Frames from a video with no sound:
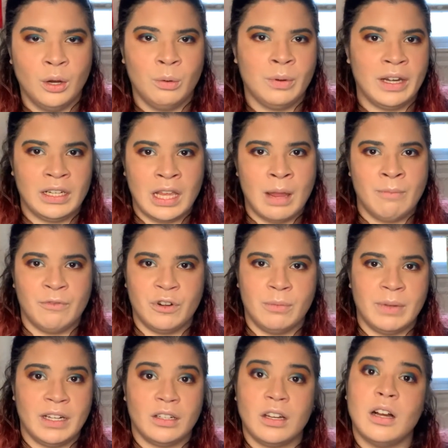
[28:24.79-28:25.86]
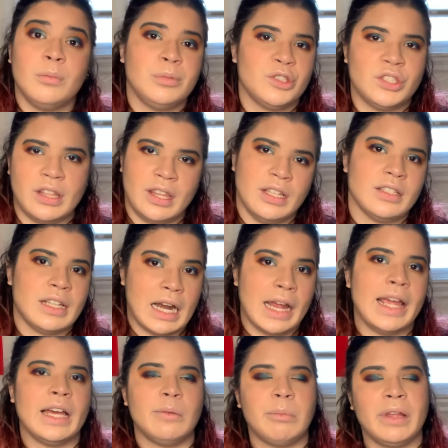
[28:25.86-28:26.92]
where I came from and accomplish the things that I
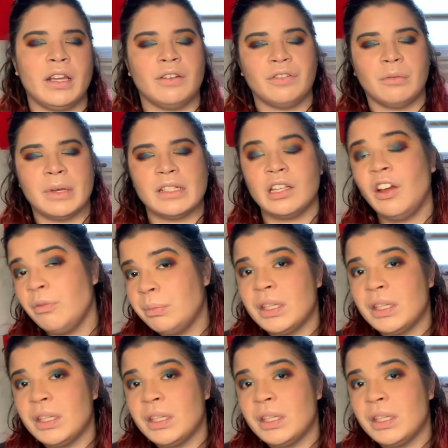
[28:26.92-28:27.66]
had planned for myself